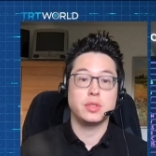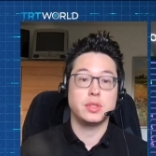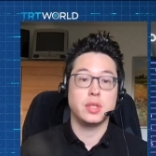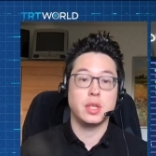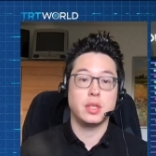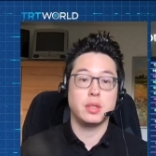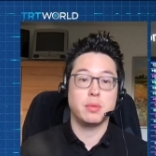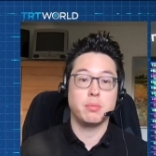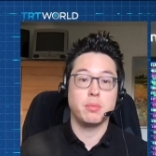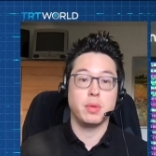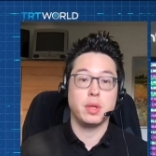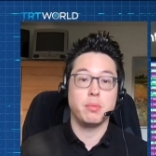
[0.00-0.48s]

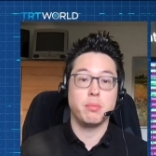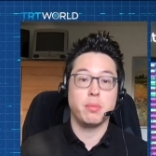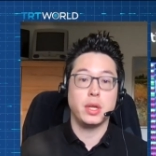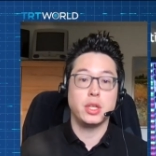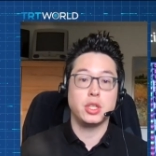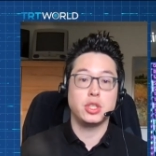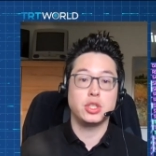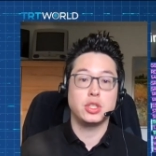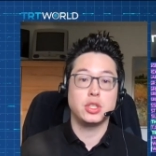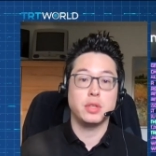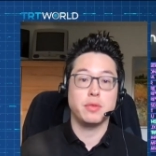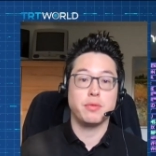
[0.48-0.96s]
sentiment
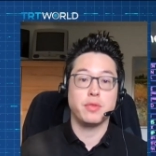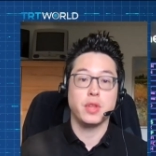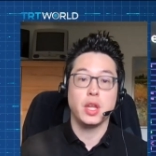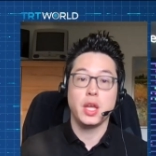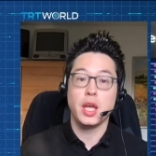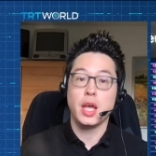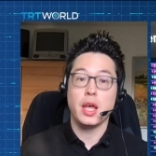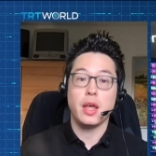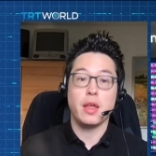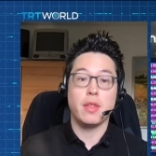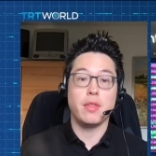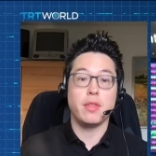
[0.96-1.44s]
may
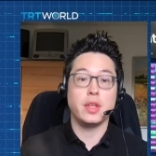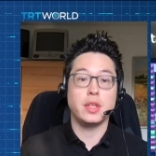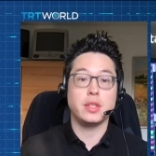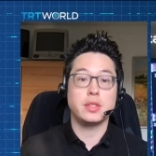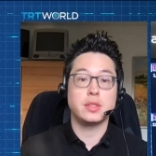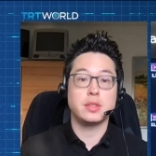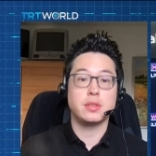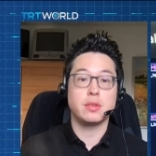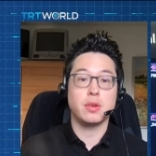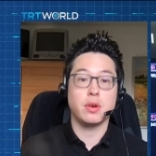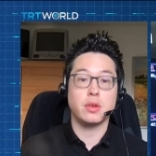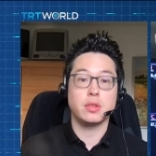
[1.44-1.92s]
shift,
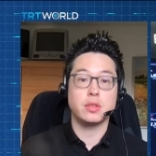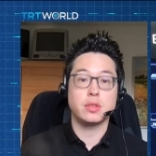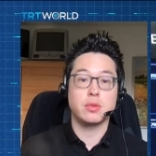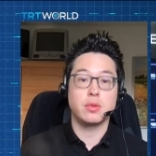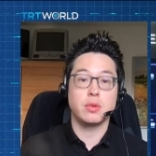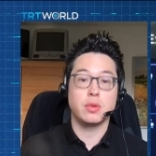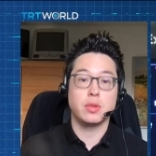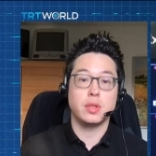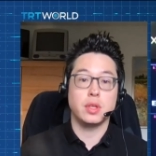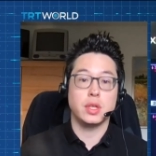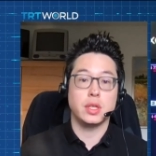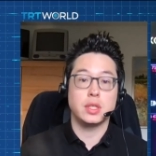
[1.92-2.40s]
these stocks
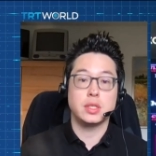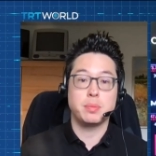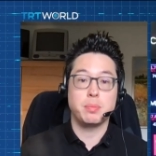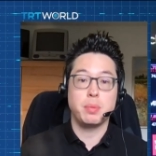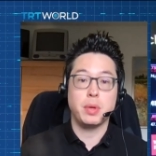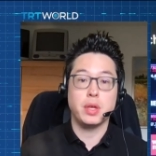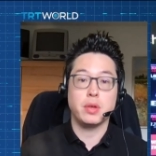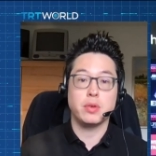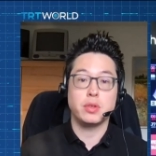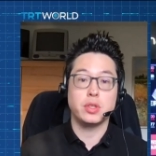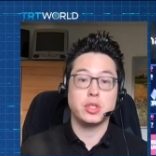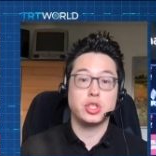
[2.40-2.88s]
could
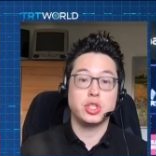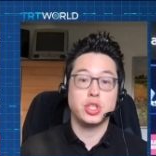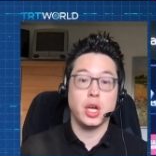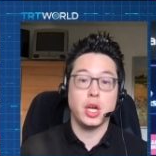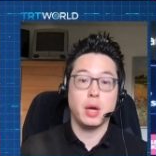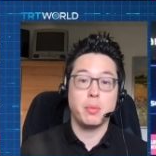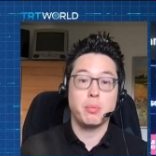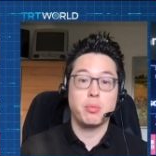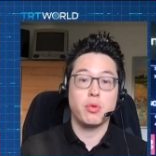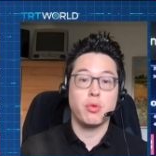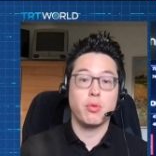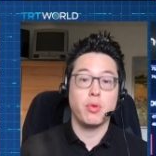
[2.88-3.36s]
experience
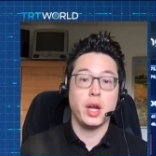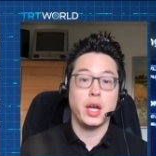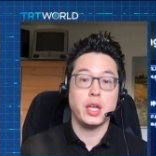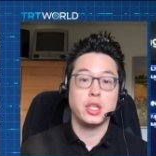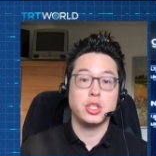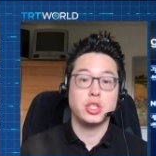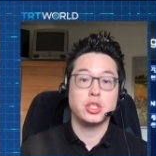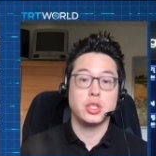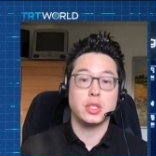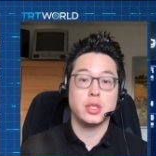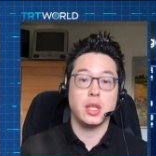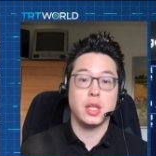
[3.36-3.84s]
sharp
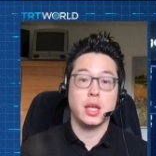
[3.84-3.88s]
correction.